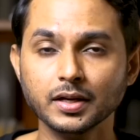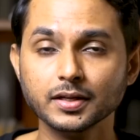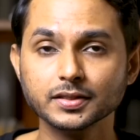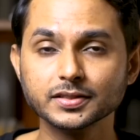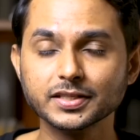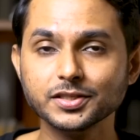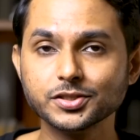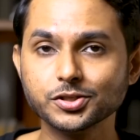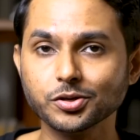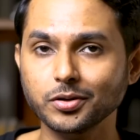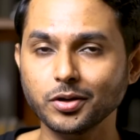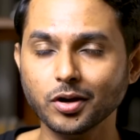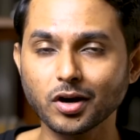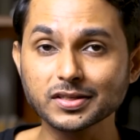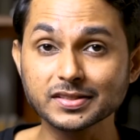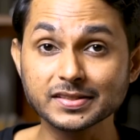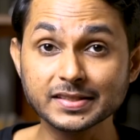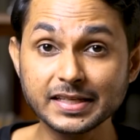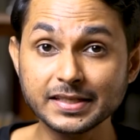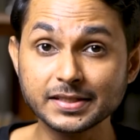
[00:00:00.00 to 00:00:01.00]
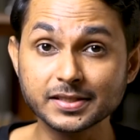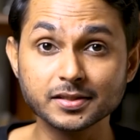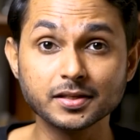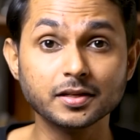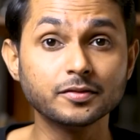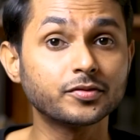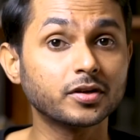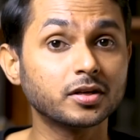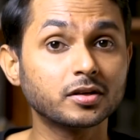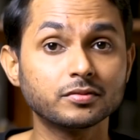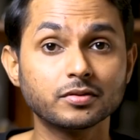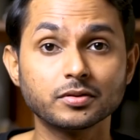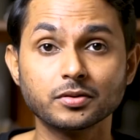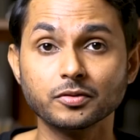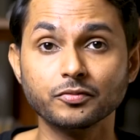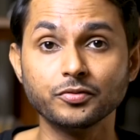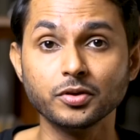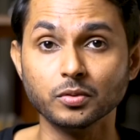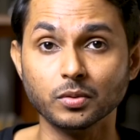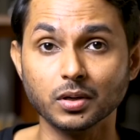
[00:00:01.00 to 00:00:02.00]
Since you're not seated in front of the
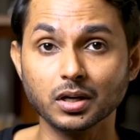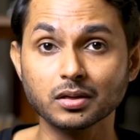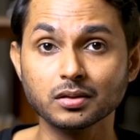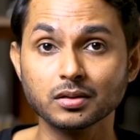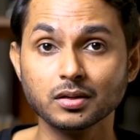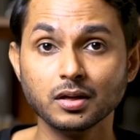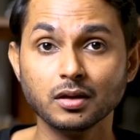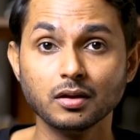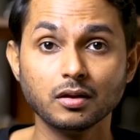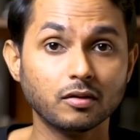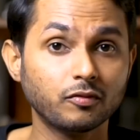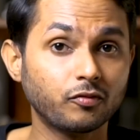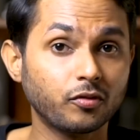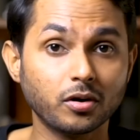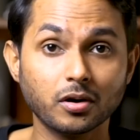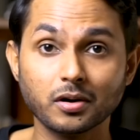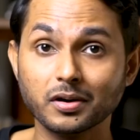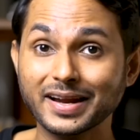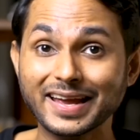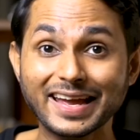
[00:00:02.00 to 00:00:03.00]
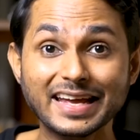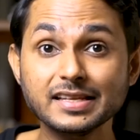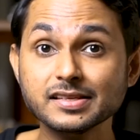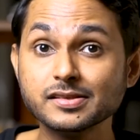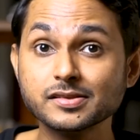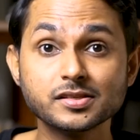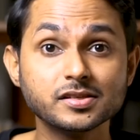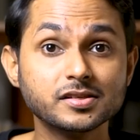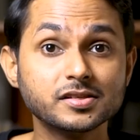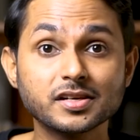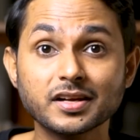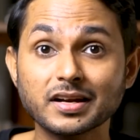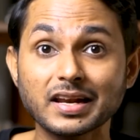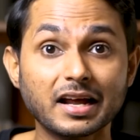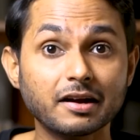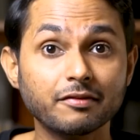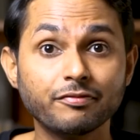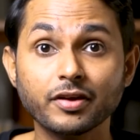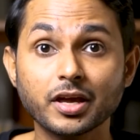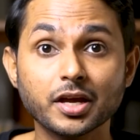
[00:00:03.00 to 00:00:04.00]
reviewer, for instant
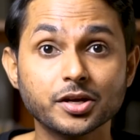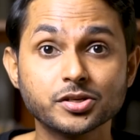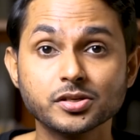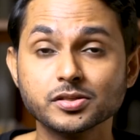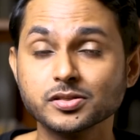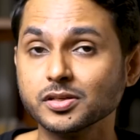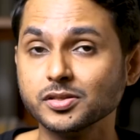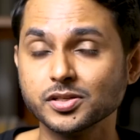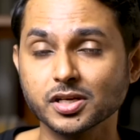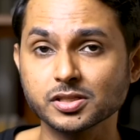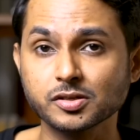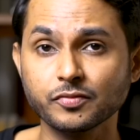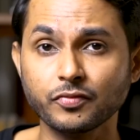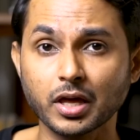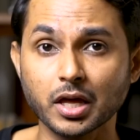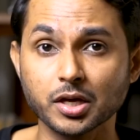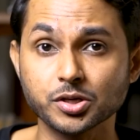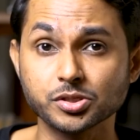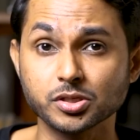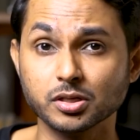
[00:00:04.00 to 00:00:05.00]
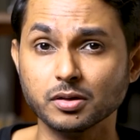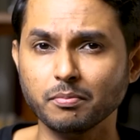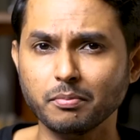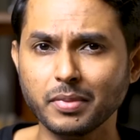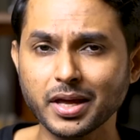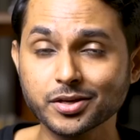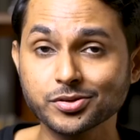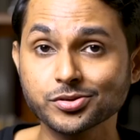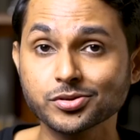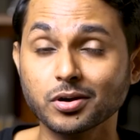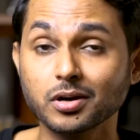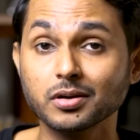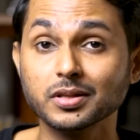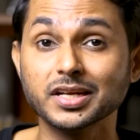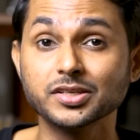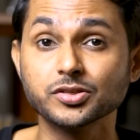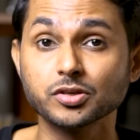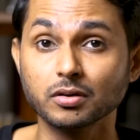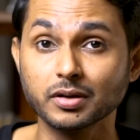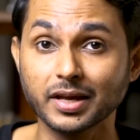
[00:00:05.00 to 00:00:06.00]
clarifications and justification, make sure
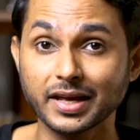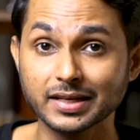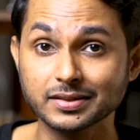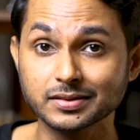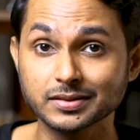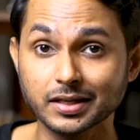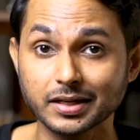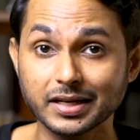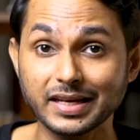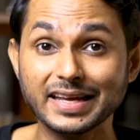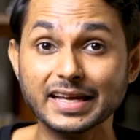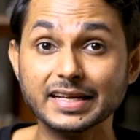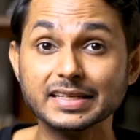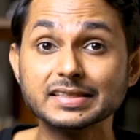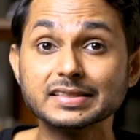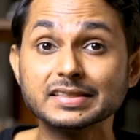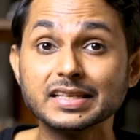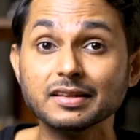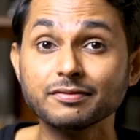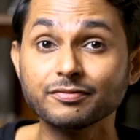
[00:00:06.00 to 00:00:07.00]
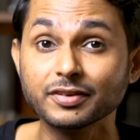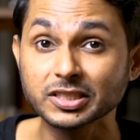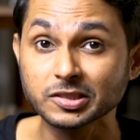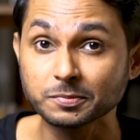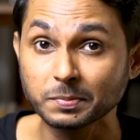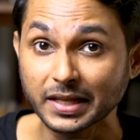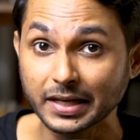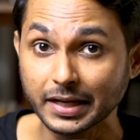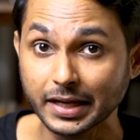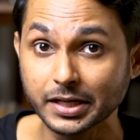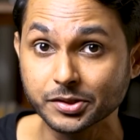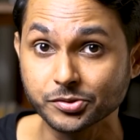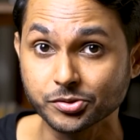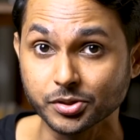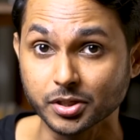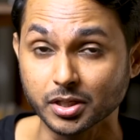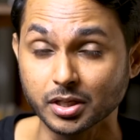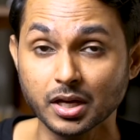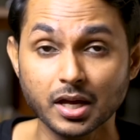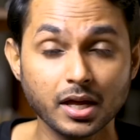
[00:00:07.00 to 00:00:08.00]
that your case study is
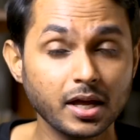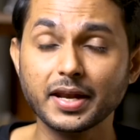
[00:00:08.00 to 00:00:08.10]
self-explanatory.